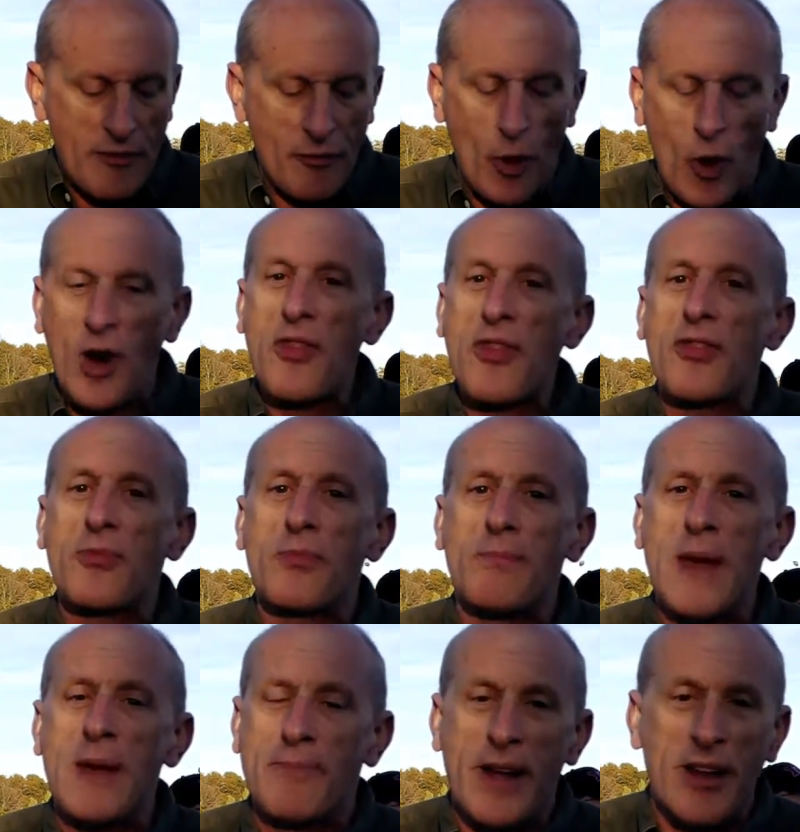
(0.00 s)
Week 4
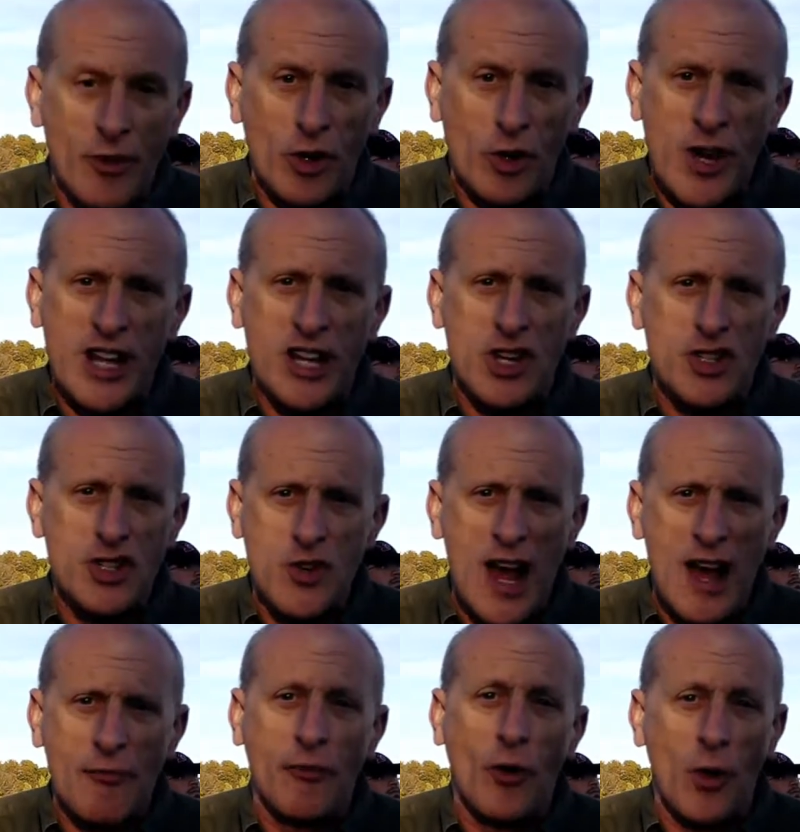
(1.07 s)
beat Beaver Creek in a
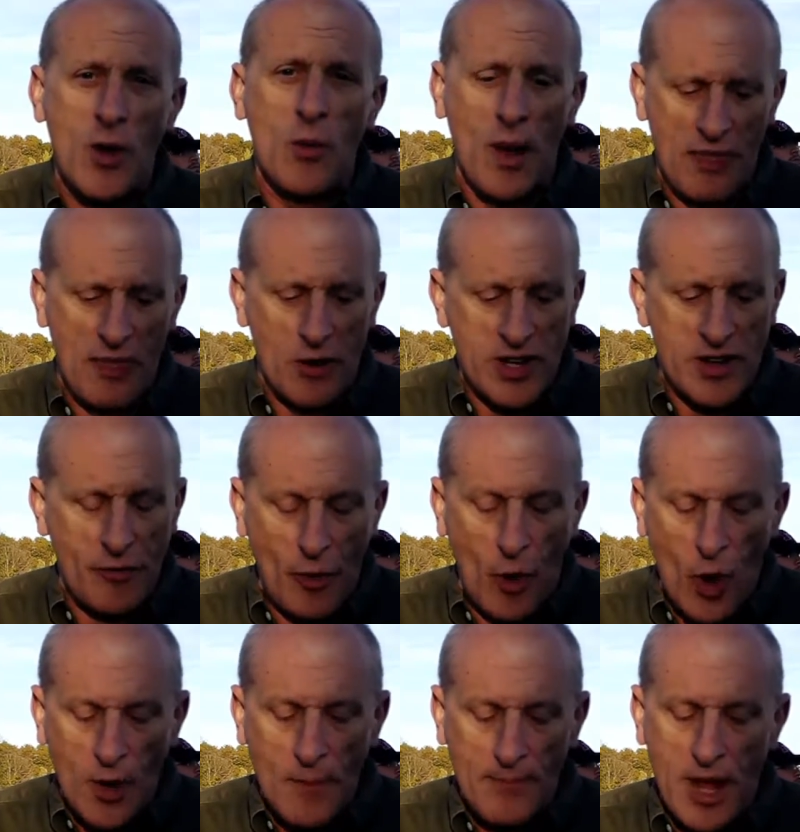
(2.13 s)
shootout,
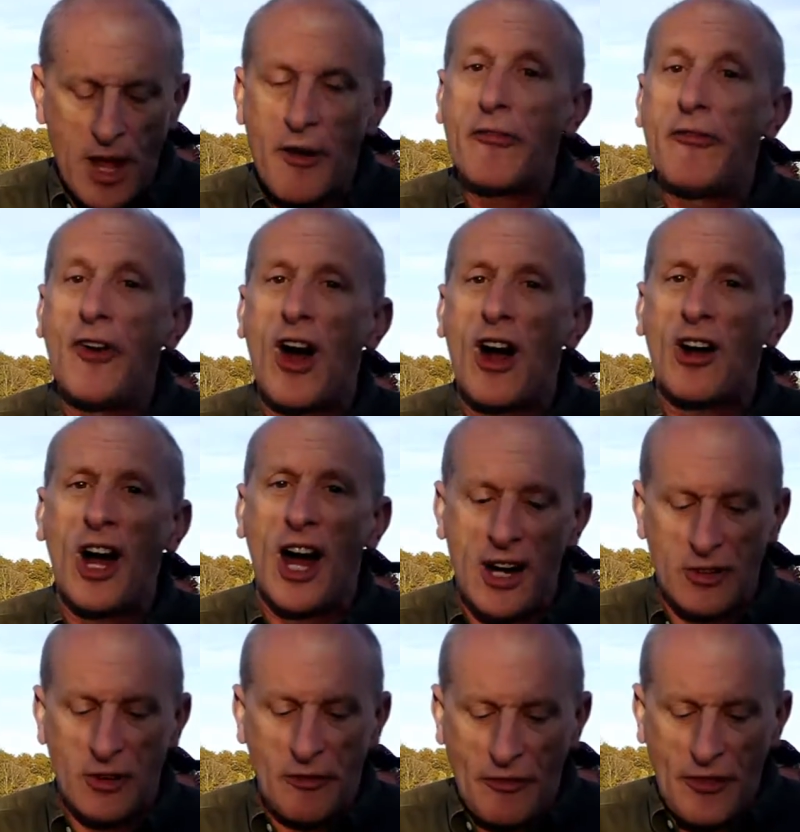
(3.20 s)
41-34.
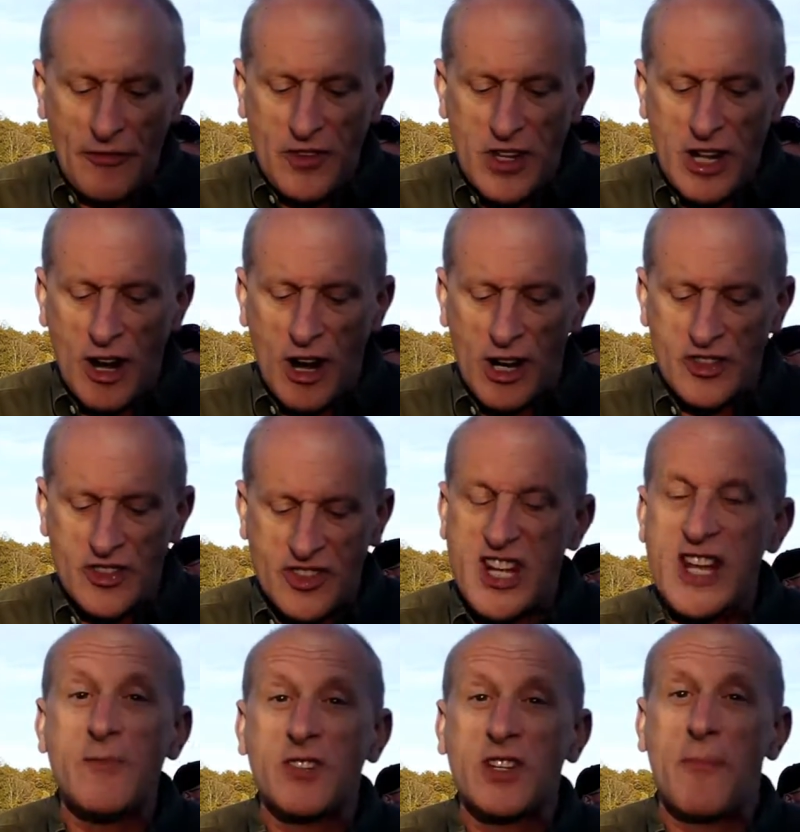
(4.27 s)
Farr 150
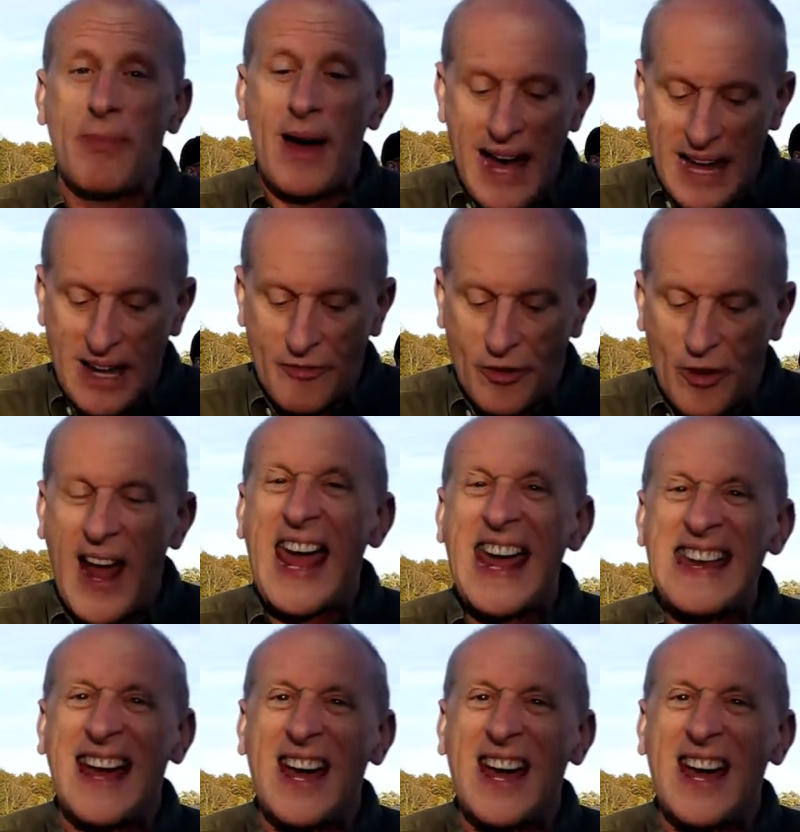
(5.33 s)
yards. Teams combined for